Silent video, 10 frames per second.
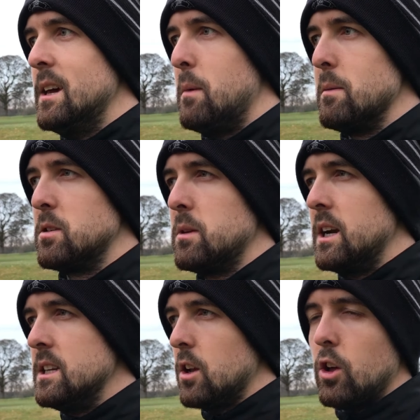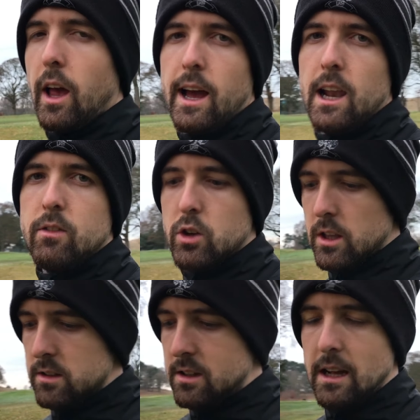might be something I need to look at. I'll have a look at
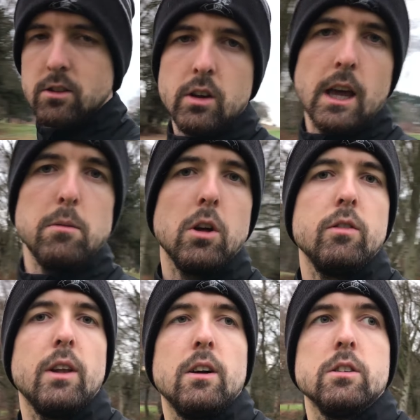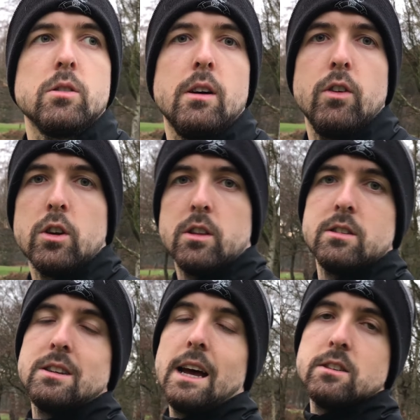the stats on Game Golf. I'll also have a look at the
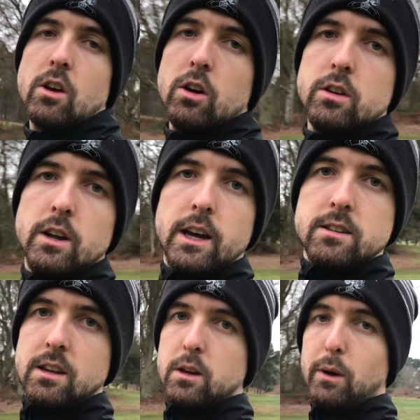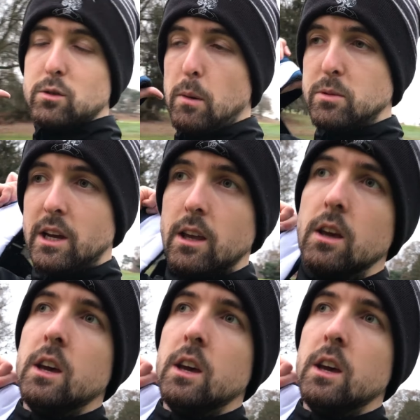stats on Sandiway's website.